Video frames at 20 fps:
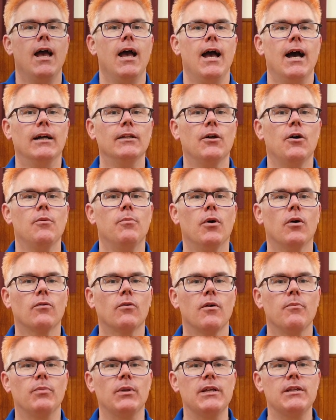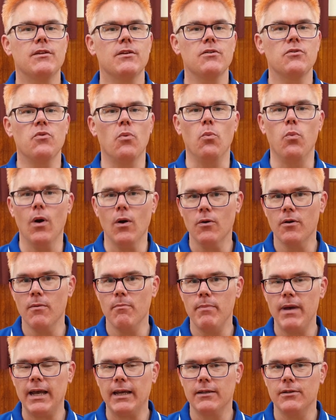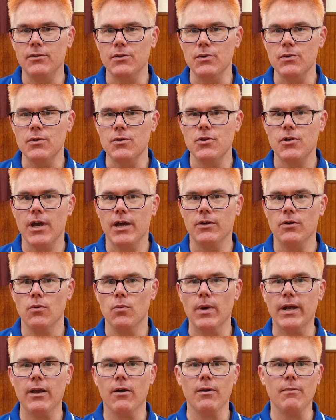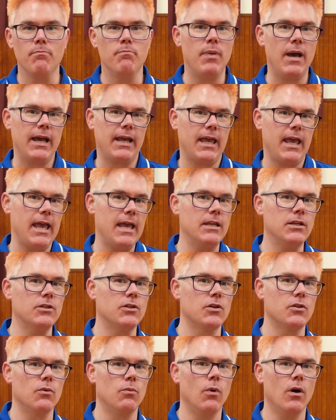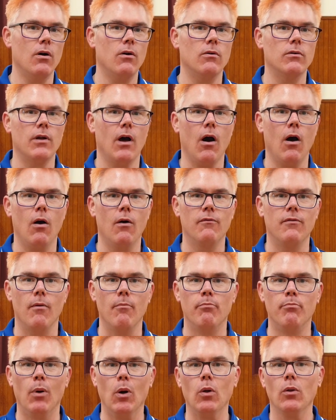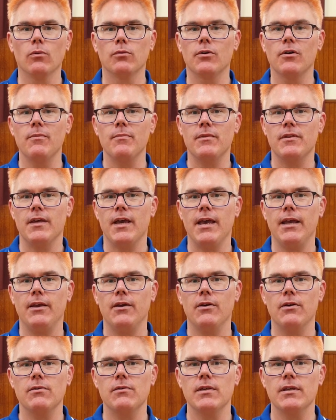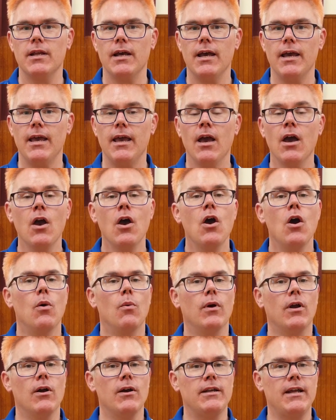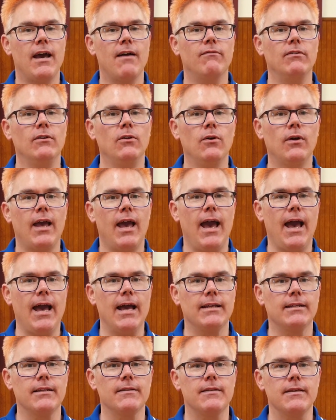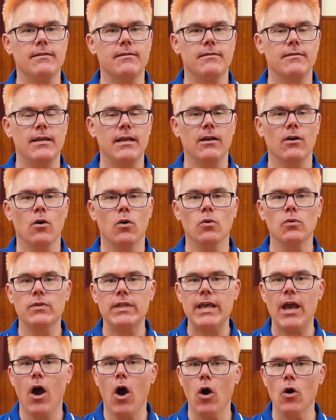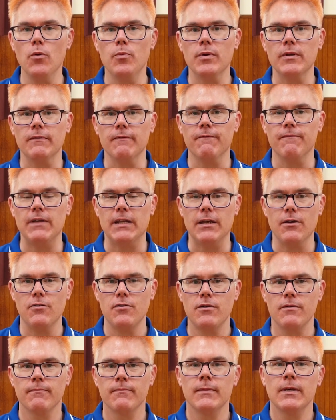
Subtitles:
Hello Ballroom Blitzers, welcome back to the channel. We're going back into the world of ballroom tango today. We're going to have a look at this thing called the open finish.